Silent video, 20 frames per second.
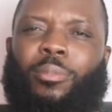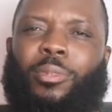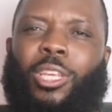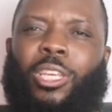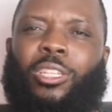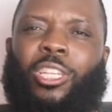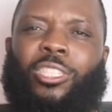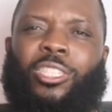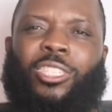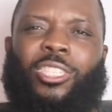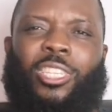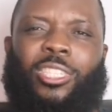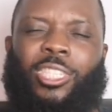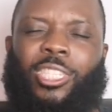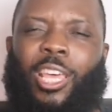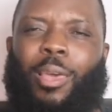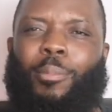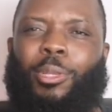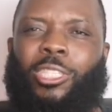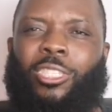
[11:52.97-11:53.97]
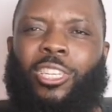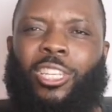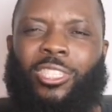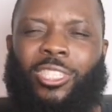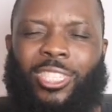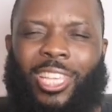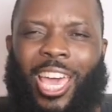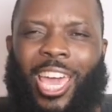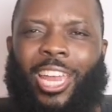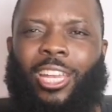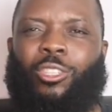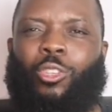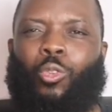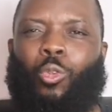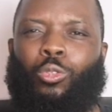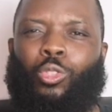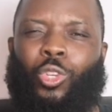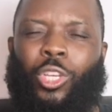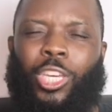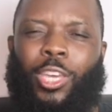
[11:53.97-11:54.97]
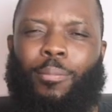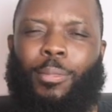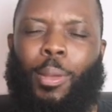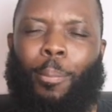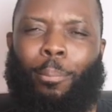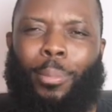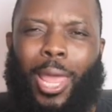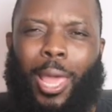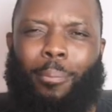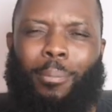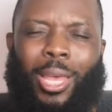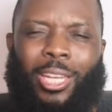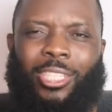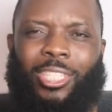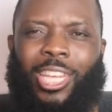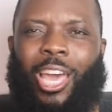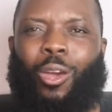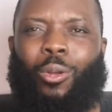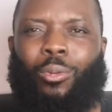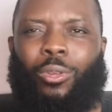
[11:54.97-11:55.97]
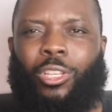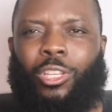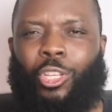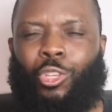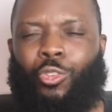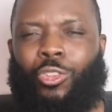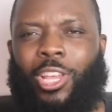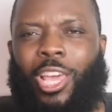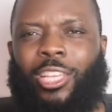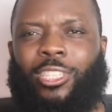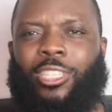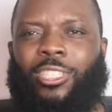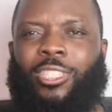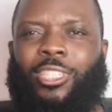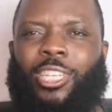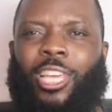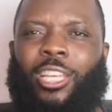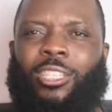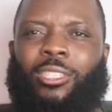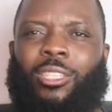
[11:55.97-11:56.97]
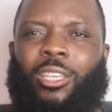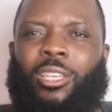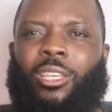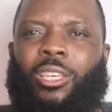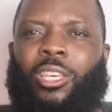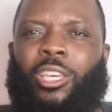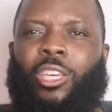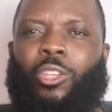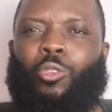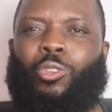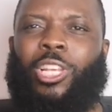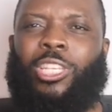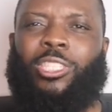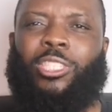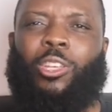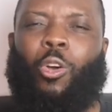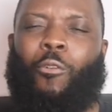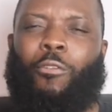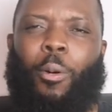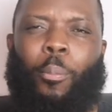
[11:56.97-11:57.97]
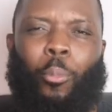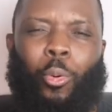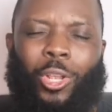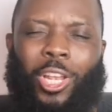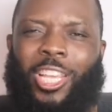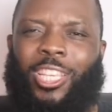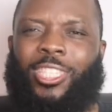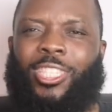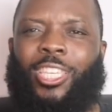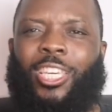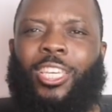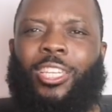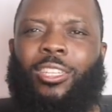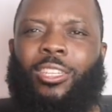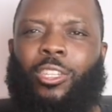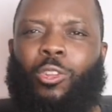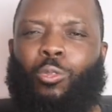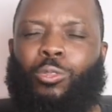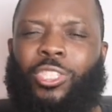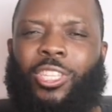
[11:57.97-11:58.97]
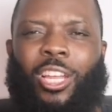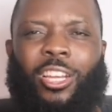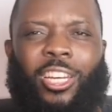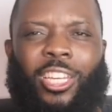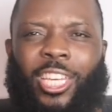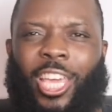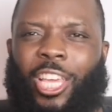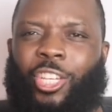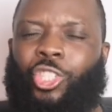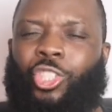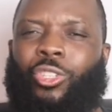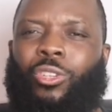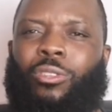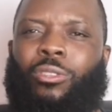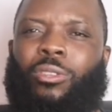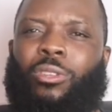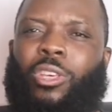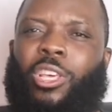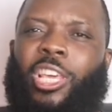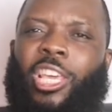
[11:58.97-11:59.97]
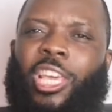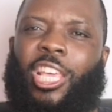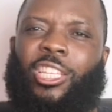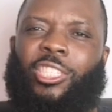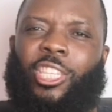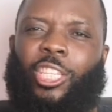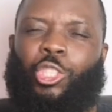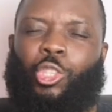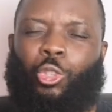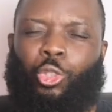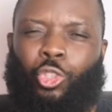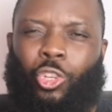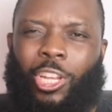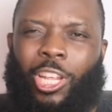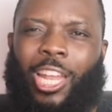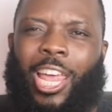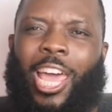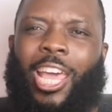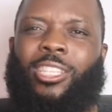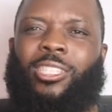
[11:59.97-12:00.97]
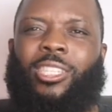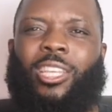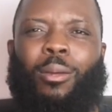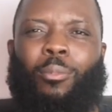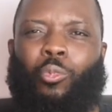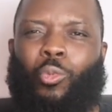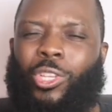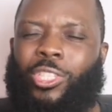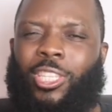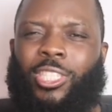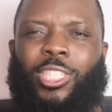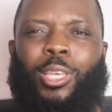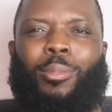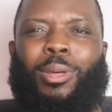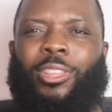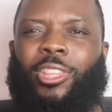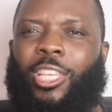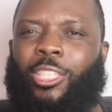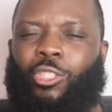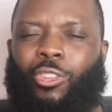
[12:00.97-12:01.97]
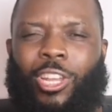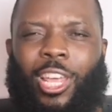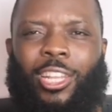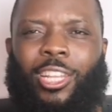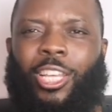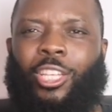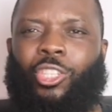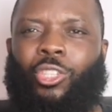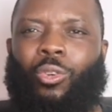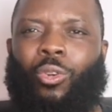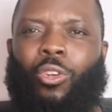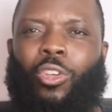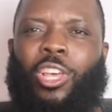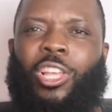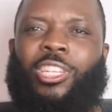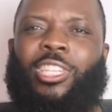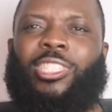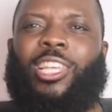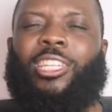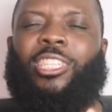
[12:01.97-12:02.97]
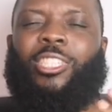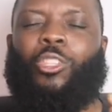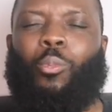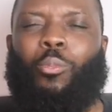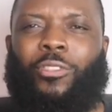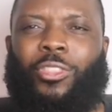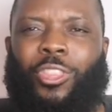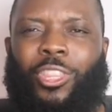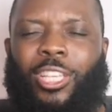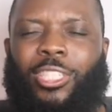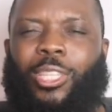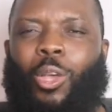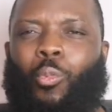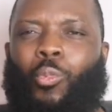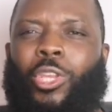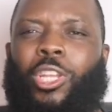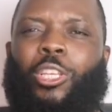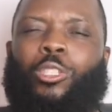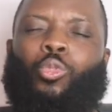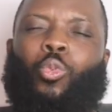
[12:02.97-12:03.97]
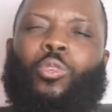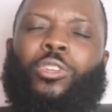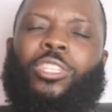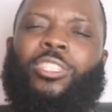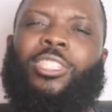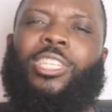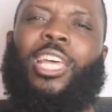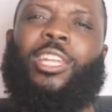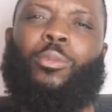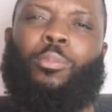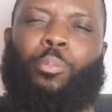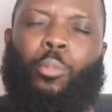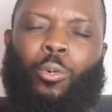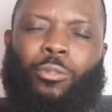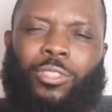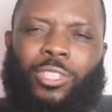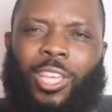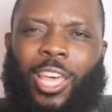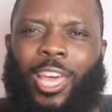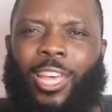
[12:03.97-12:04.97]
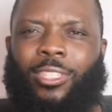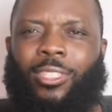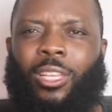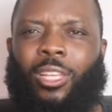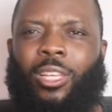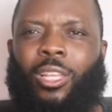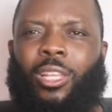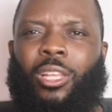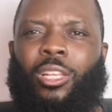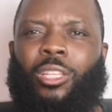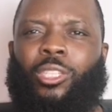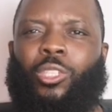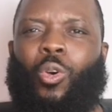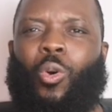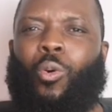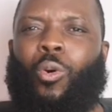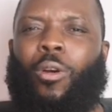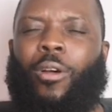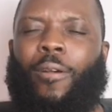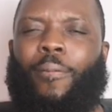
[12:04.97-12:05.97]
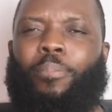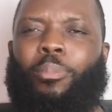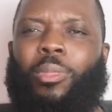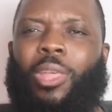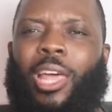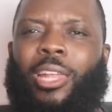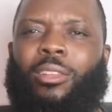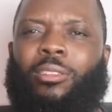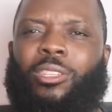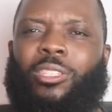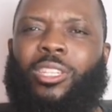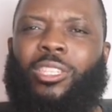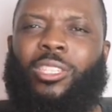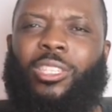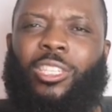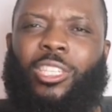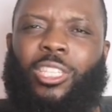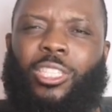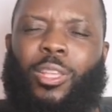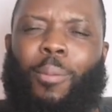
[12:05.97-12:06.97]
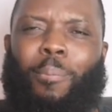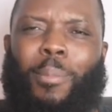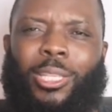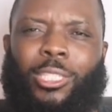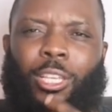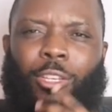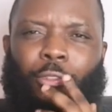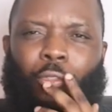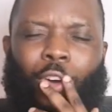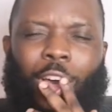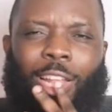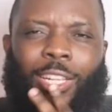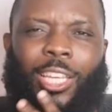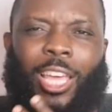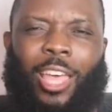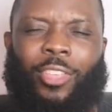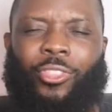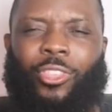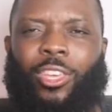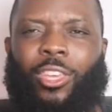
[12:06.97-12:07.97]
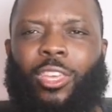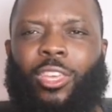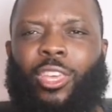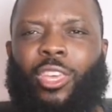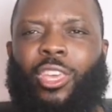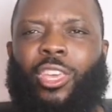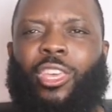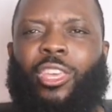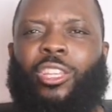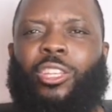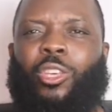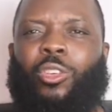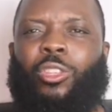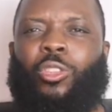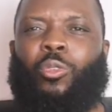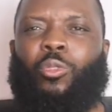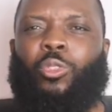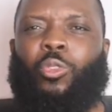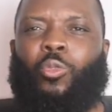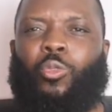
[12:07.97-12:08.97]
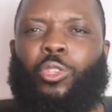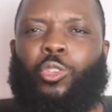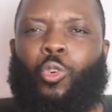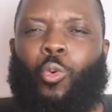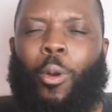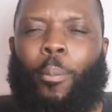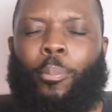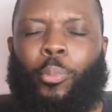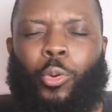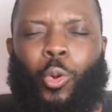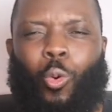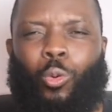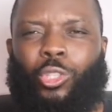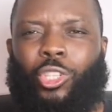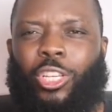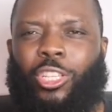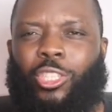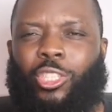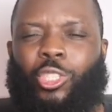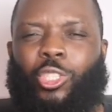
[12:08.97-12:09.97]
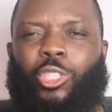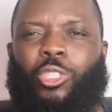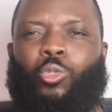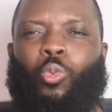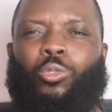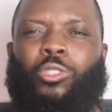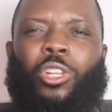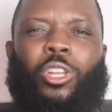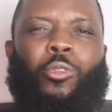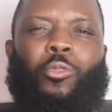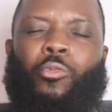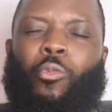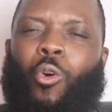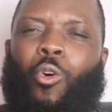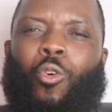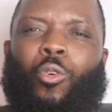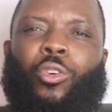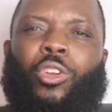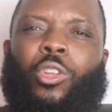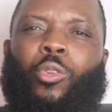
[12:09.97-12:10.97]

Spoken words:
The system is designed, you know, to keep the black man down in the United States. You know, there's over-policing, you know, segregation, institutionalized racism and things of that nature. These are some of the things that we need to understand on both sides. So, and this is a message for Cathey. Your approach is totally wrong.